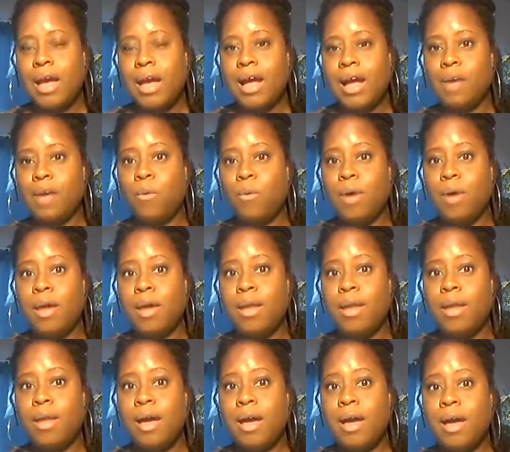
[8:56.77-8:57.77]

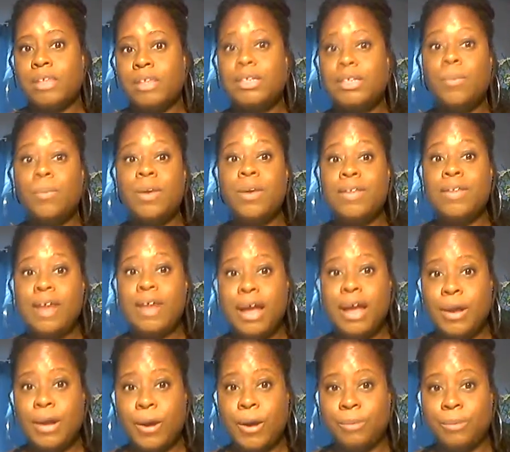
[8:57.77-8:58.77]
when someone that I
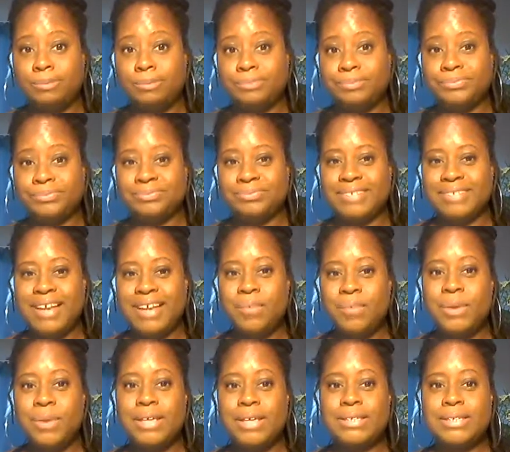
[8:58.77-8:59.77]
know
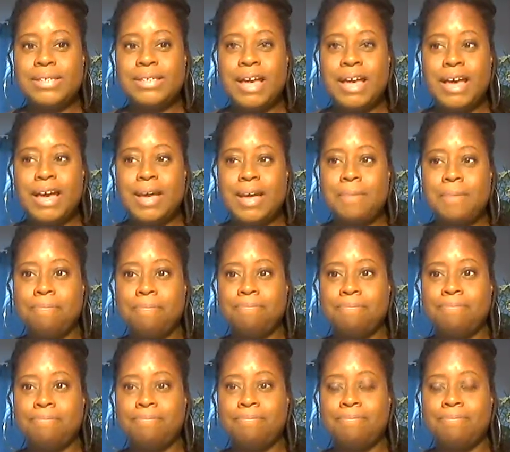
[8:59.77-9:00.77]
was
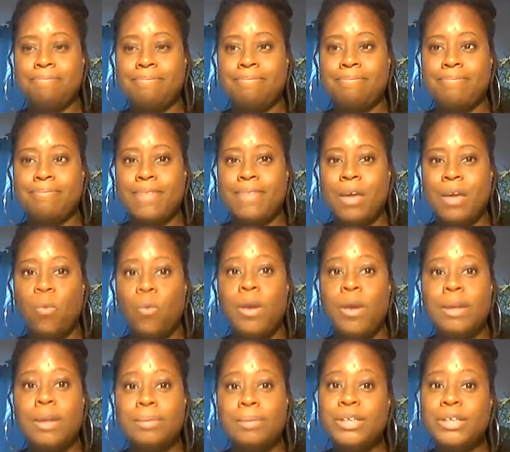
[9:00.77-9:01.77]

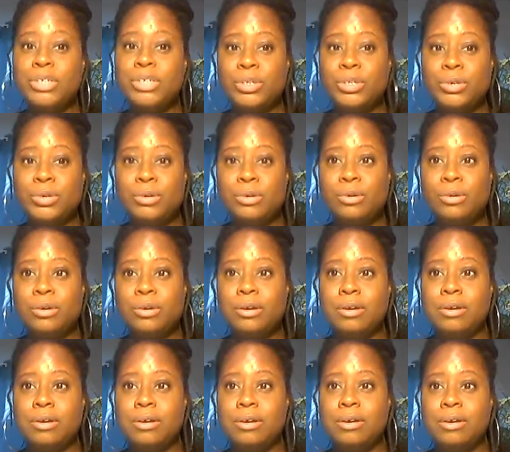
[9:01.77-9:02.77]
wanting me to
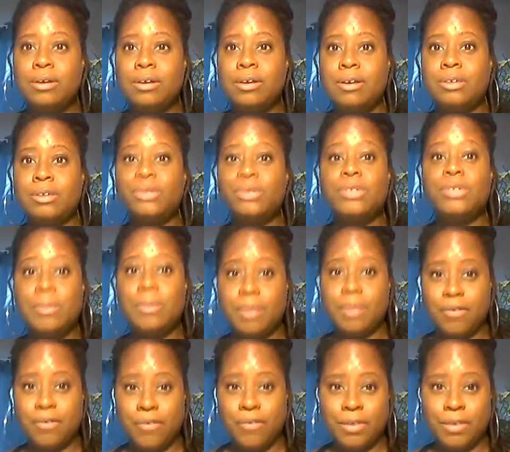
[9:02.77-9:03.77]
do something for